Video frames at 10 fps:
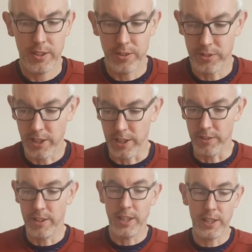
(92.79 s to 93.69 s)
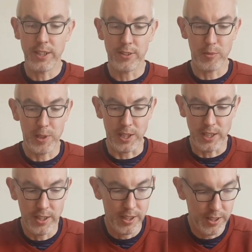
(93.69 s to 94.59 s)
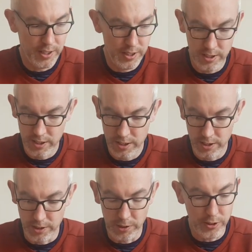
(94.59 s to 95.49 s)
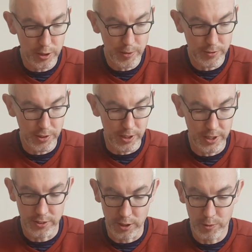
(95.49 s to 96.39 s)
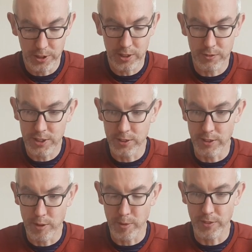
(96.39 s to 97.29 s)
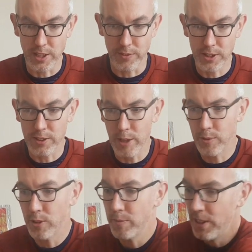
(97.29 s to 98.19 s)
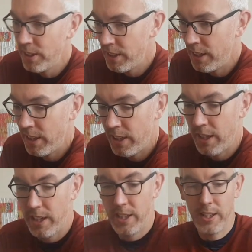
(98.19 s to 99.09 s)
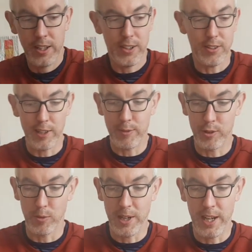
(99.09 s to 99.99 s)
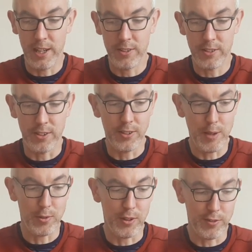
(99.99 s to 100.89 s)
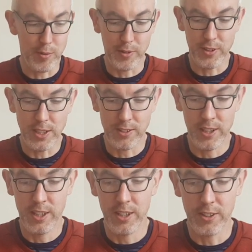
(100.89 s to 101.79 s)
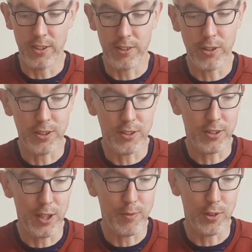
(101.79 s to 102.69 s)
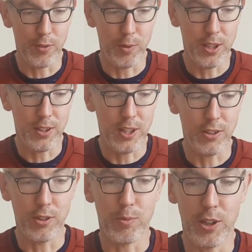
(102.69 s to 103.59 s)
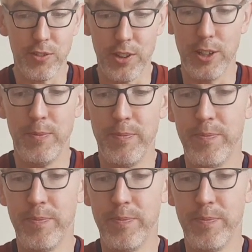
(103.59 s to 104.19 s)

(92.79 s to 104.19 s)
So it needs to be longer than my ruler. So I wanted to rest on the rubber feet of this laptop. This laptop has the same sort of rubber feet, so as long as it's the same sort of width, it should work fine.